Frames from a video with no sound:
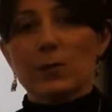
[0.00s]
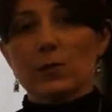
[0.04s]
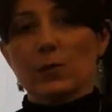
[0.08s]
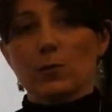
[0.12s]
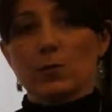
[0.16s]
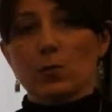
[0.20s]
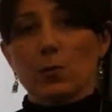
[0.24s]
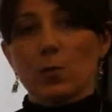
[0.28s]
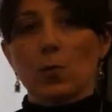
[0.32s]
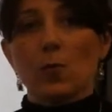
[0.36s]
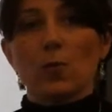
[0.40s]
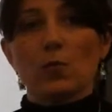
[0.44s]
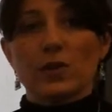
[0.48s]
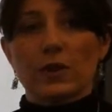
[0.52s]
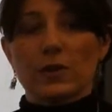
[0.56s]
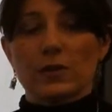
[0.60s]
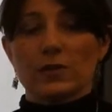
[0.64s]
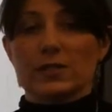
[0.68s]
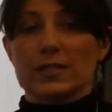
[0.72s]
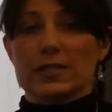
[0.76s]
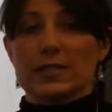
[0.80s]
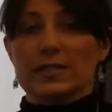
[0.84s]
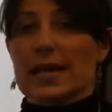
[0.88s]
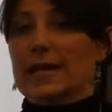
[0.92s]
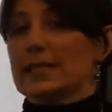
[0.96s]
with their
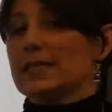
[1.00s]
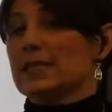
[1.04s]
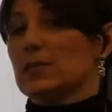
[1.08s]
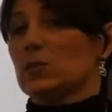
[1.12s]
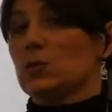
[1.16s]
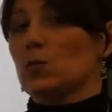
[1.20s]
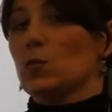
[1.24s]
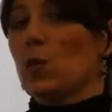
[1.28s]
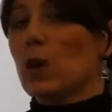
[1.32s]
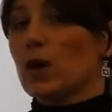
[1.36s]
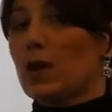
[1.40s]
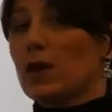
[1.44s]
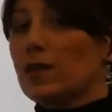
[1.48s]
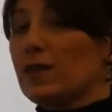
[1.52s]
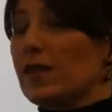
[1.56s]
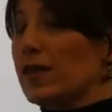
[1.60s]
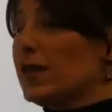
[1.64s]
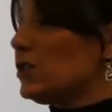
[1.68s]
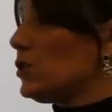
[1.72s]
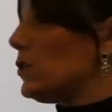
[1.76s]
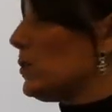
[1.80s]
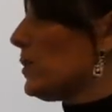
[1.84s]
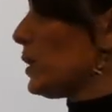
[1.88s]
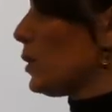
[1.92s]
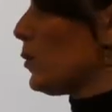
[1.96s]
successes. What are
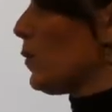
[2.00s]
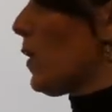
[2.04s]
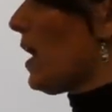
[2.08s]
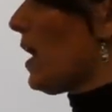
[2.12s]
they doing